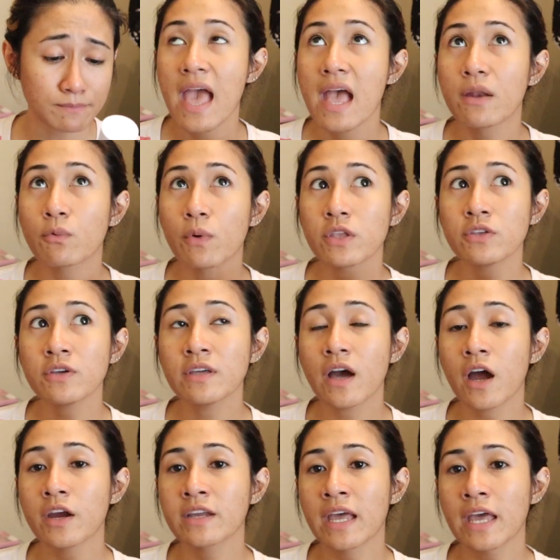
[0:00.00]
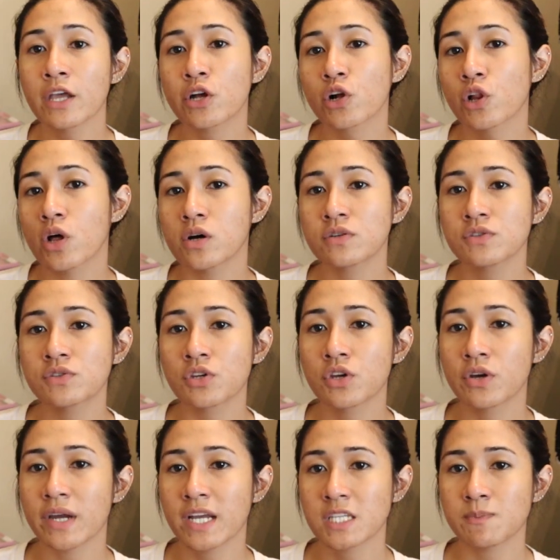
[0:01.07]
and when you are getting close to
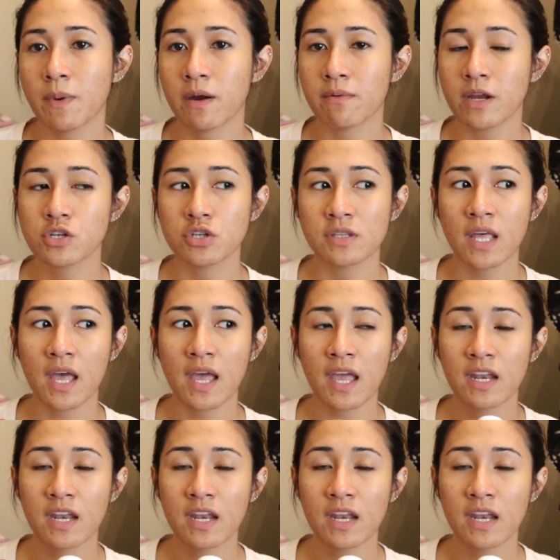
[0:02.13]
your expiration date,